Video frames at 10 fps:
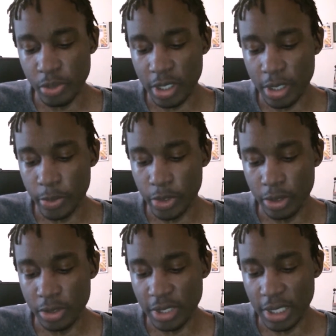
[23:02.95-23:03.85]
to Pick Up
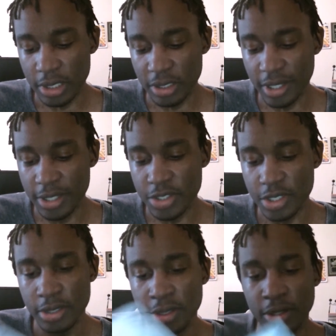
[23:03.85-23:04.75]
Girls in a
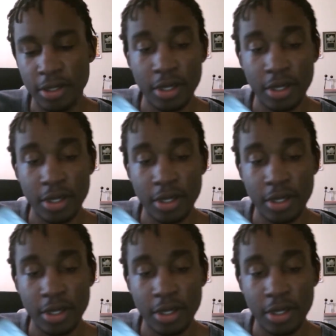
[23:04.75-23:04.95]
Dungeon?